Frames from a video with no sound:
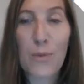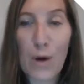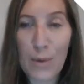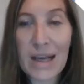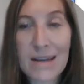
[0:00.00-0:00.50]

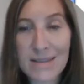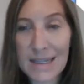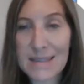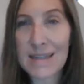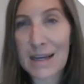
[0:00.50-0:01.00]
what we
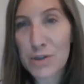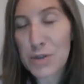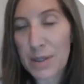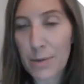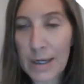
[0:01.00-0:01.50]
collected
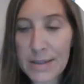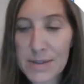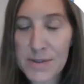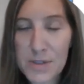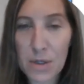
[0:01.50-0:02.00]
actually
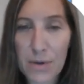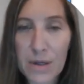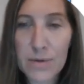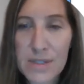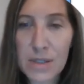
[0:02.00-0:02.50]
was. So
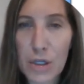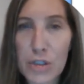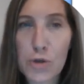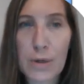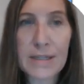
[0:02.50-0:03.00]
it was a
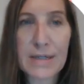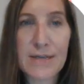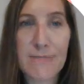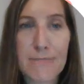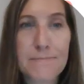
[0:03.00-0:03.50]
good
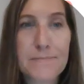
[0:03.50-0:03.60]
choice.